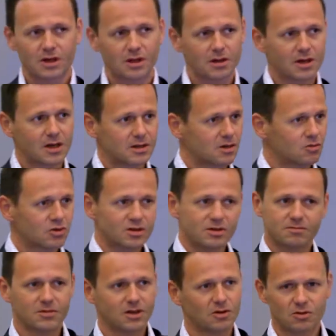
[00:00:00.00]
tell their kids, oh,
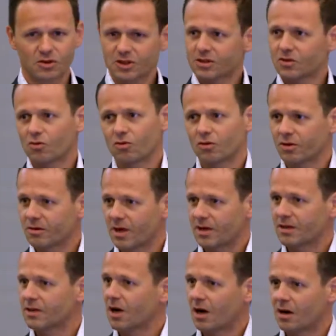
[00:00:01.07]
just order
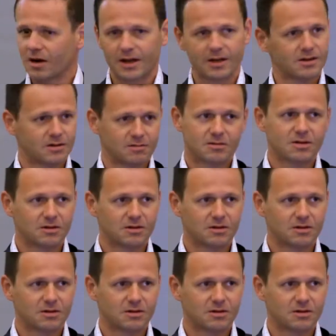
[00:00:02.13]
that car and